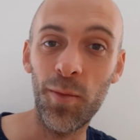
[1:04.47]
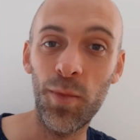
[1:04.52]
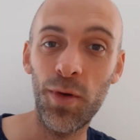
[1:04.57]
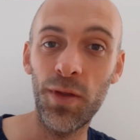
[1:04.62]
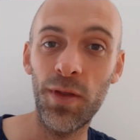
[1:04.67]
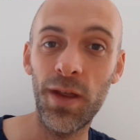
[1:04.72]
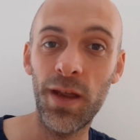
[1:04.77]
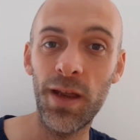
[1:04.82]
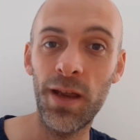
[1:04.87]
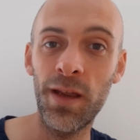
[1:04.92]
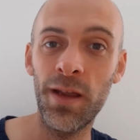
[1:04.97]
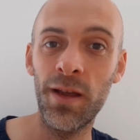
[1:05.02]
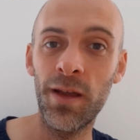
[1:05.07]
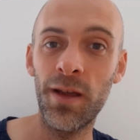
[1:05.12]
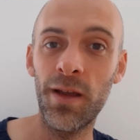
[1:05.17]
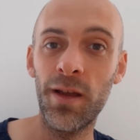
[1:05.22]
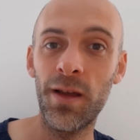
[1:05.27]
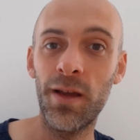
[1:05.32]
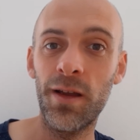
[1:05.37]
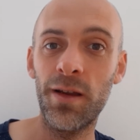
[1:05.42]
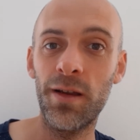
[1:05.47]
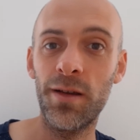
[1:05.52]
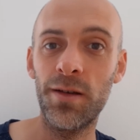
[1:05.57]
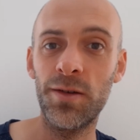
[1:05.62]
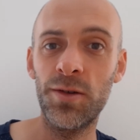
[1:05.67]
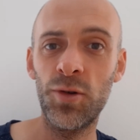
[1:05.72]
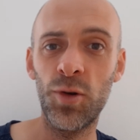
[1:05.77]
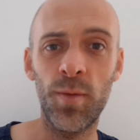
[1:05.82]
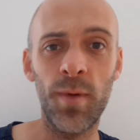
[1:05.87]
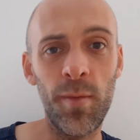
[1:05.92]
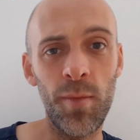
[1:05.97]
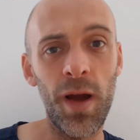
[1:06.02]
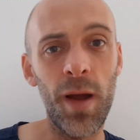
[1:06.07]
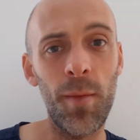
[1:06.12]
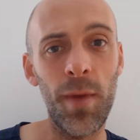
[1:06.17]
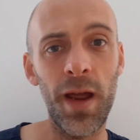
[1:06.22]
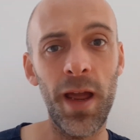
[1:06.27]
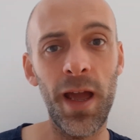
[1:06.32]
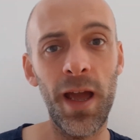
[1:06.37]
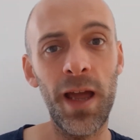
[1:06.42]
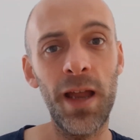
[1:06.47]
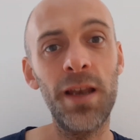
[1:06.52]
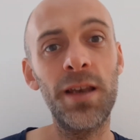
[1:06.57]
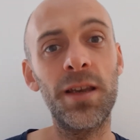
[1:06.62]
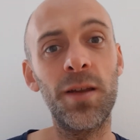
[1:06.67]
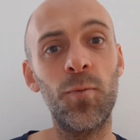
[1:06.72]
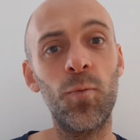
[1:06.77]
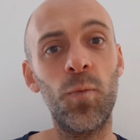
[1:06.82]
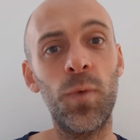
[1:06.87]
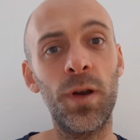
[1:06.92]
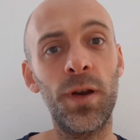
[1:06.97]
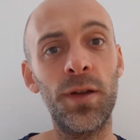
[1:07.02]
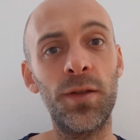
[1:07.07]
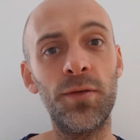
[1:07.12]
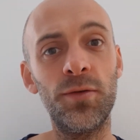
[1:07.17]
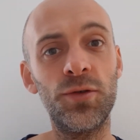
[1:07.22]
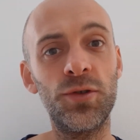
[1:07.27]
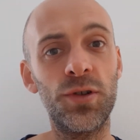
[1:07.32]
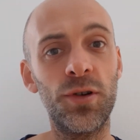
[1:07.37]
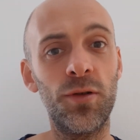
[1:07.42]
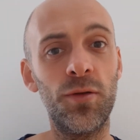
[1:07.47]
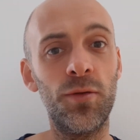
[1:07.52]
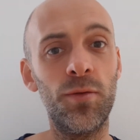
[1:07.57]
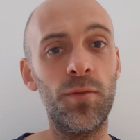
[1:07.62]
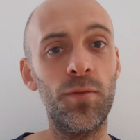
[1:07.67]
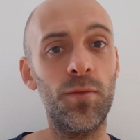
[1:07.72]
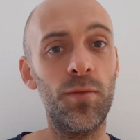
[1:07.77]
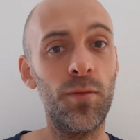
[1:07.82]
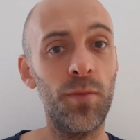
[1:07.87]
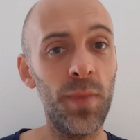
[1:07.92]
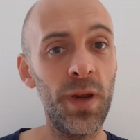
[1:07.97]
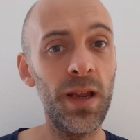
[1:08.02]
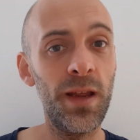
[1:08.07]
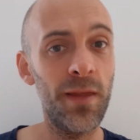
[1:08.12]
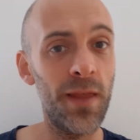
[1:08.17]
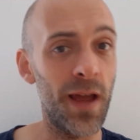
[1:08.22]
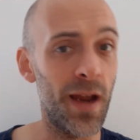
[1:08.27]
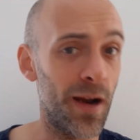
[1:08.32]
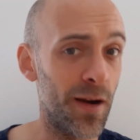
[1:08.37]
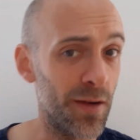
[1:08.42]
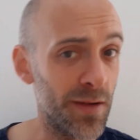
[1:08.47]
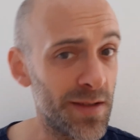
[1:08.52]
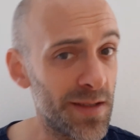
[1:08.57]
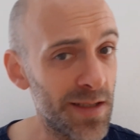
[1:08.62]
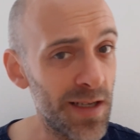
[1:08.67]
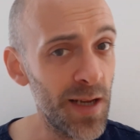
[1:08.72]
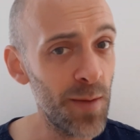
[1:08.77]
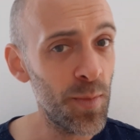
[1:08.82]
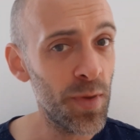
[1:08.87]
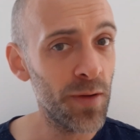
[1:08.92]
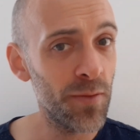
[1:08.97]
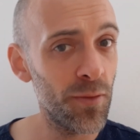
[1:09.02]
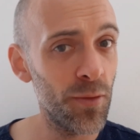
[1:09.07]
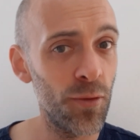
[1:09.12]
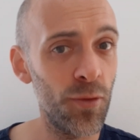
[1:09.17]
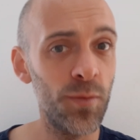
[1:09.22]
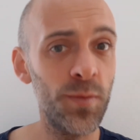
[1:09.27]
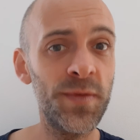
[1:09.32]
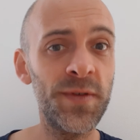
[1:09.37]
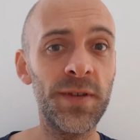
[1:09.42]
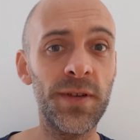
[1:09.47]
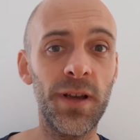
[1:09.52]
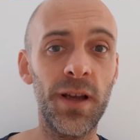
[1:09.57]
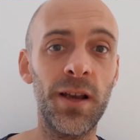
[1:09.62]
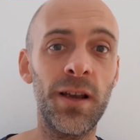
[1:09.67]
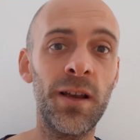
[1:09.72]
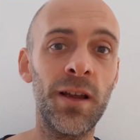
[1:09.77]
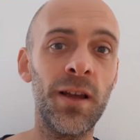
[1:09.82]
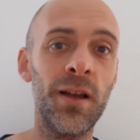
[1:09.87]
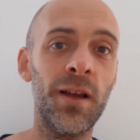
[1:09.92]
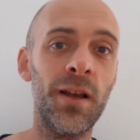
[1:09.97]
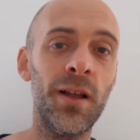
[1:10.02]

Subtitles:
but they took me by my hand and wanted to show me their sleeping rooms. And